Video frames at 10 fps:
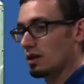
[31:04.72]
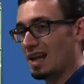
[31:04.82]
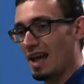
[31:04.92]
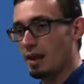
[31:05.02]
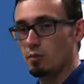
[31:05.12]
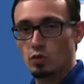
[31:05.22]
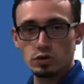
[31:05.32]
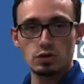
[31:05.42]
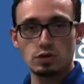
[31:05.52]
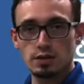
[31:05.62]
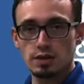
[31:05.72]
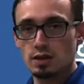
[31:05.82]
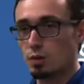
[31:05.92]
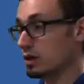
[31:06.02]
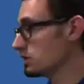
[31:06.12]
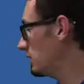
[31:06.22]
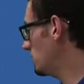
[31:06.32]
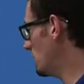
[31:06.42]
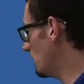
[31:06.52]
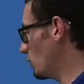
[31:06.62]
add moisture to the equation here,
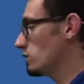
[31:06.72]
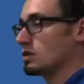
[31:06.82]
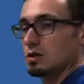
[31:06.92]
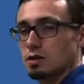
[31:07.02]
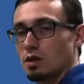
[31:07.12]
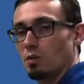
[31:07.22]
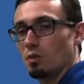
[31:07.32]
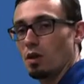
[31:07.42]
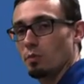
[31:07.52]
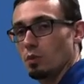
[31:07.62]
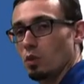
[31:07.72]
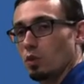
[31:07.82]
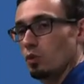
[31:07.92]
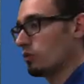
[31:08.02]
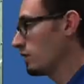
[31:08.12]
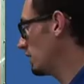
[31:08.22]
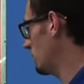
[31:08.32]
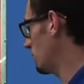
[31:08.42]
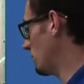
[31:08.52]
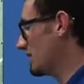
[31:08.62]
that moisture is going to want to move
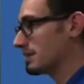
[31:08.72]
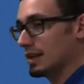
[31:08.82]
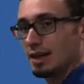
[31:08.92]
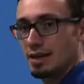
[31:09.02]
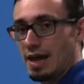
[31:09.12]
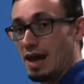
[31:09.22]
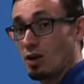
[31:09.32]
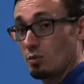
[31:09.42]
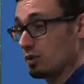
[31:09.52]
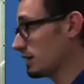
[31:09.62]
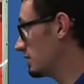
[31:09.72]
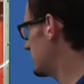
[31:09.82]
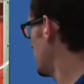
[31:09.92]
from inside to out because